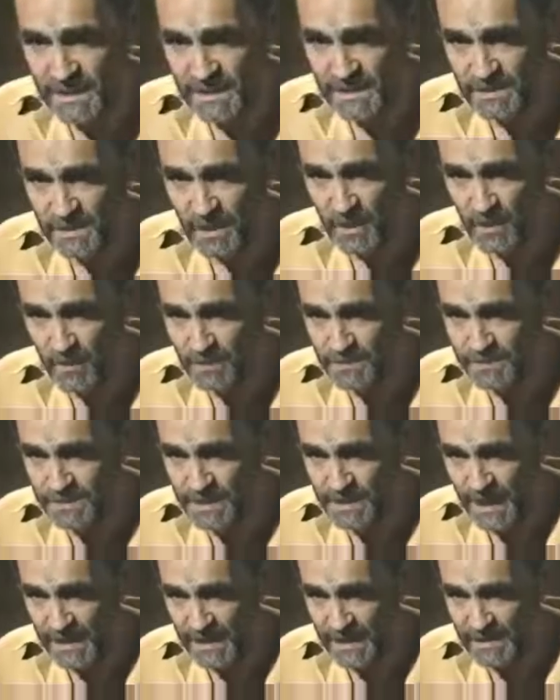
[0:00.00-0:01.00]

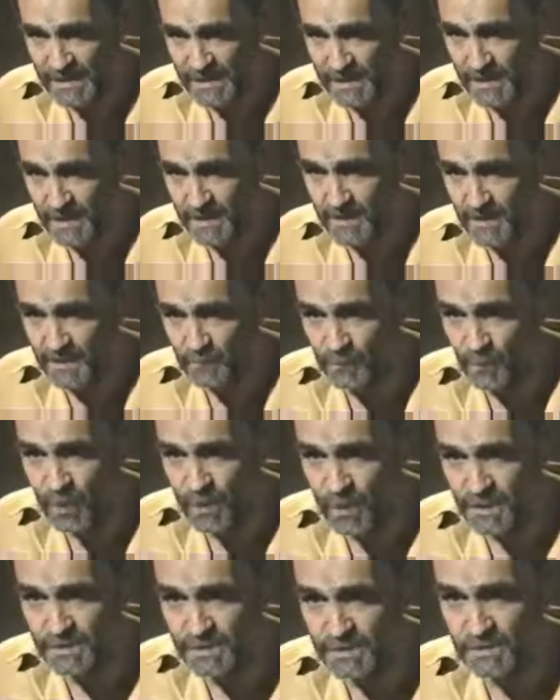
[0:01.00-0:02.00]
ding-dongs got in there and
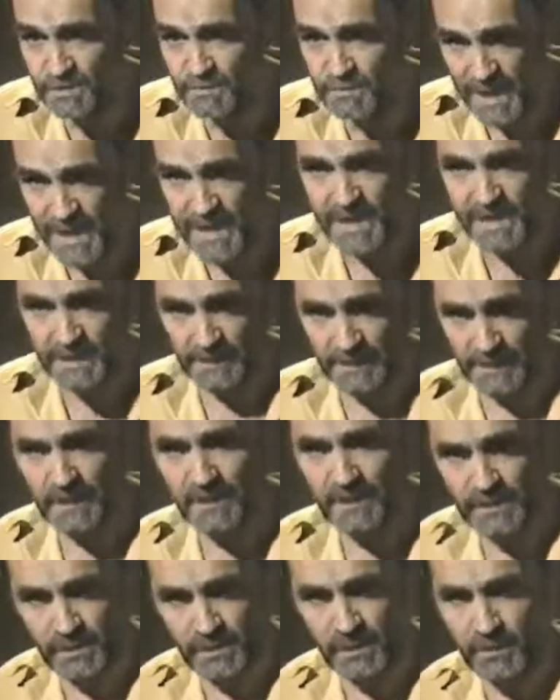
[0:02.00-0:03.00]
wanted to make it
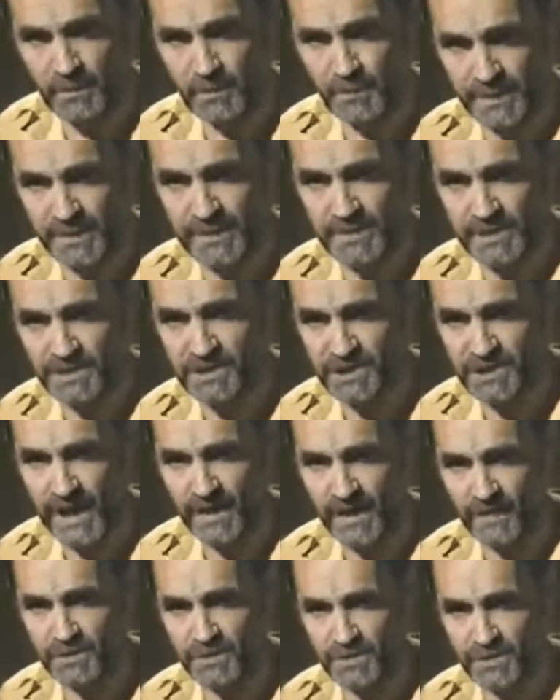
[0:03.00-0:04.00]
into be the
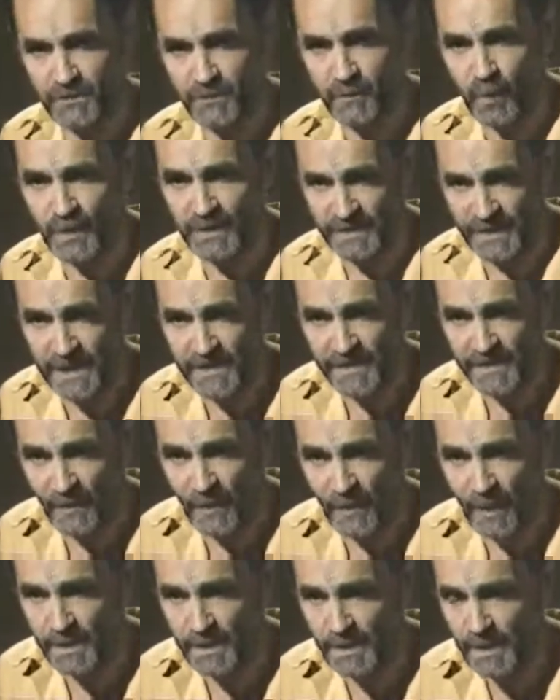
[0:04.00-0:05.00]
shadows of what they
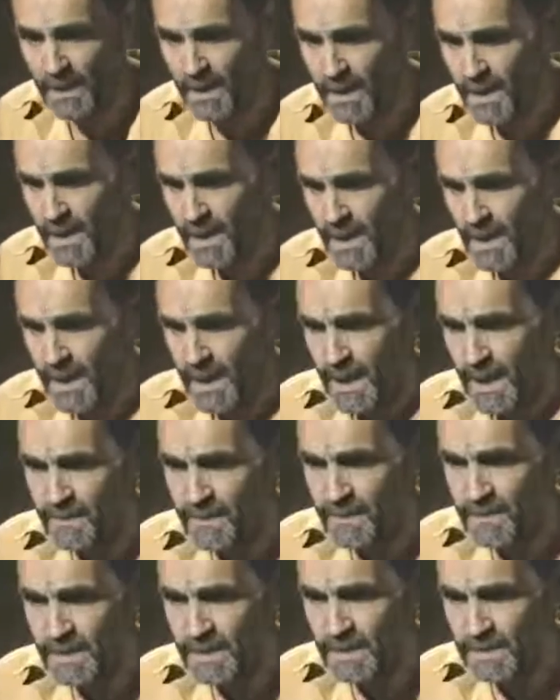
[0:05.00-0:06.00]
thought.
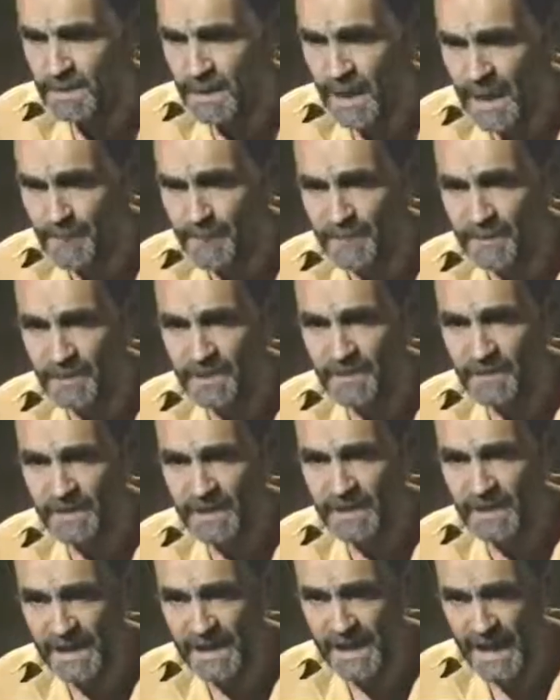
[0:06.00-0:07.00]
And the incompetent
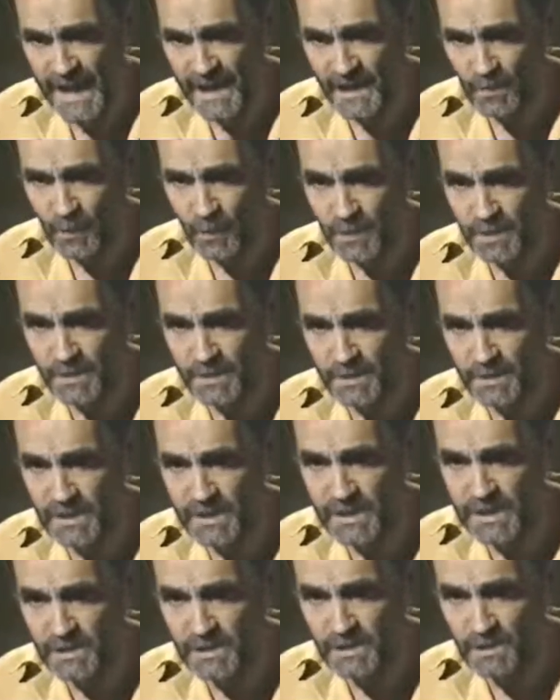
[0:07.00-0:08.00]
and the inadequate
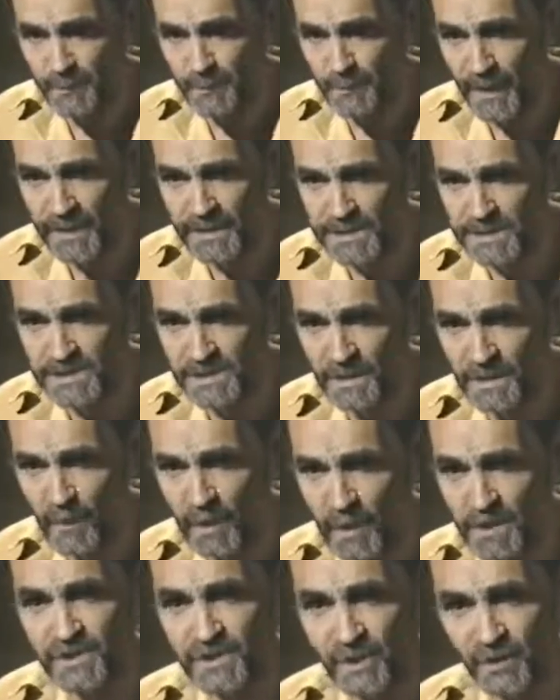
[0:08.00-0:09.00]
need to punish
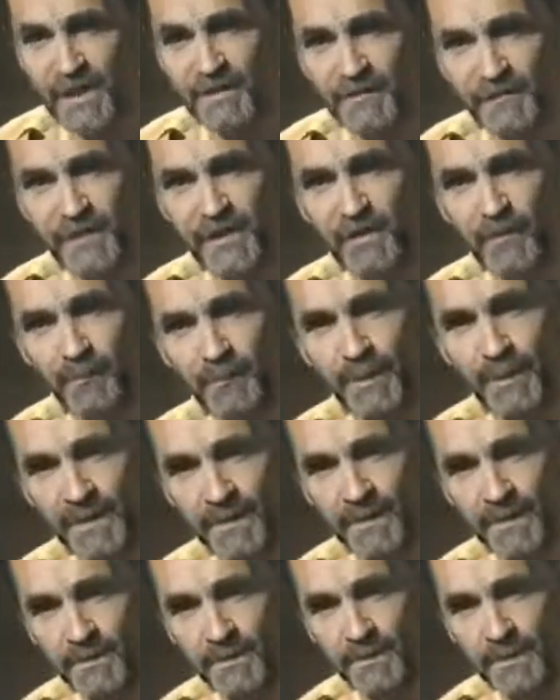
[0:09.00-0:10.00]
someone so they feel
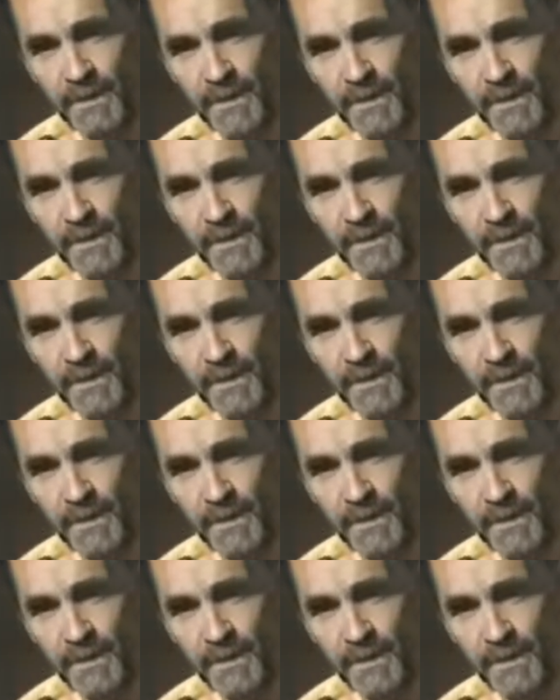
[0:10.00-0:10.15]
better.